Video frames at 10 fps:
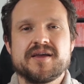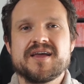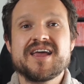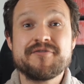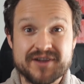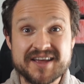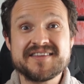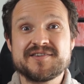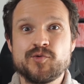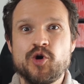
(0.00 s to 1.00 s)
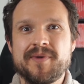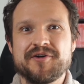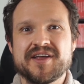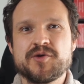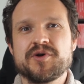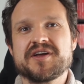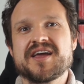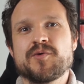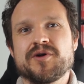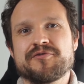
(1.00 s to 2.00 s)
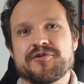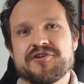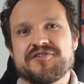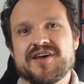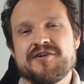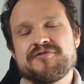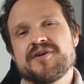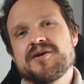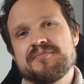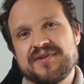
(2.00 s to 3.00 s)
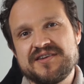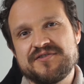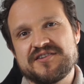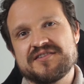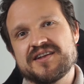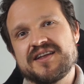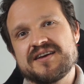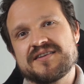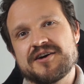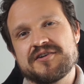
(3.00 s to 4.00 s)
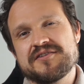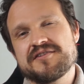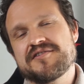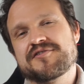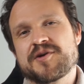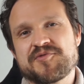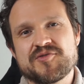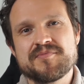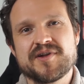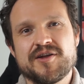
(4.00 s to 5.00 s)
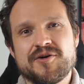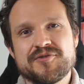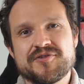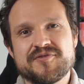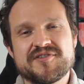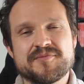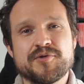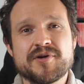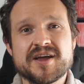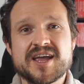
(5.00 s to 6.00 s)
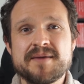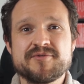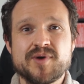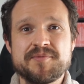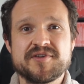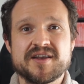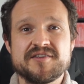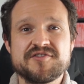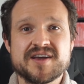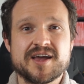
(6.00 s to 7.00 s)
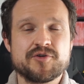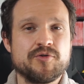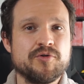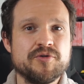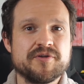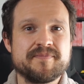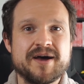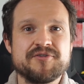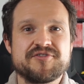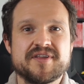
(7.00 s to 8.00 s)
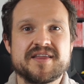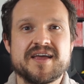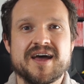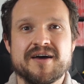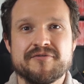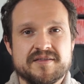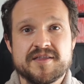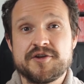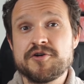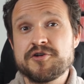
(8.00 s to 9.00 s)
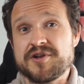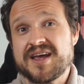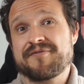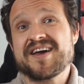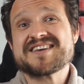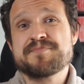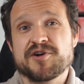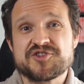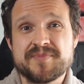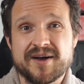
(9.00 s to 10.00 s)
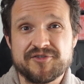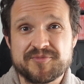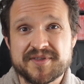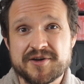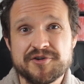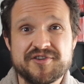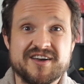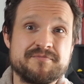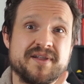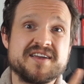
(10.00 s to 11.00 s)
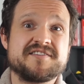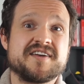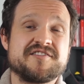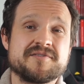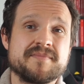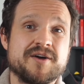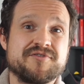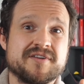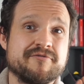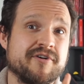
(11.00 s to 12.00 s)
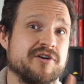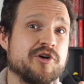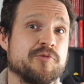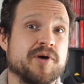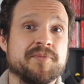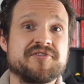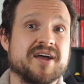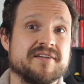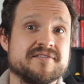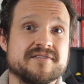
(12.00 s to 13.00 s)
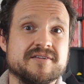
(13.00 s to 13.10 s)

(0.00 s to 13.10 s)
If you like this wall mount and you want to get one for yourself, please visit the link down in the description below to visit Borangame's website and check out all the mounts that they have. They don't only have Xbox mounts, but they also have PlayStation mounts and Funko Pop stands,